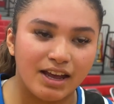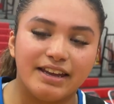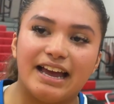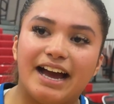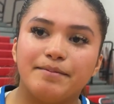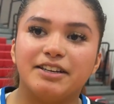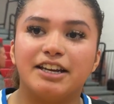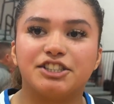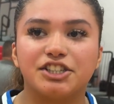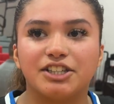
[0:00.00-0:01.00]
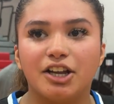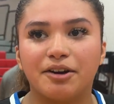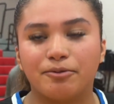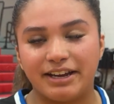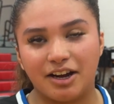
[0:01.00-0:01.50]
Yeah, it's just a lot
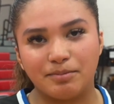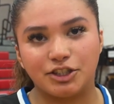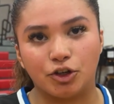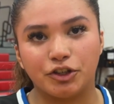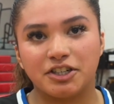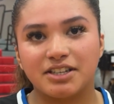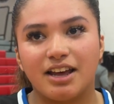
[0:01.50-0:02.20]
of weight on my shoulders.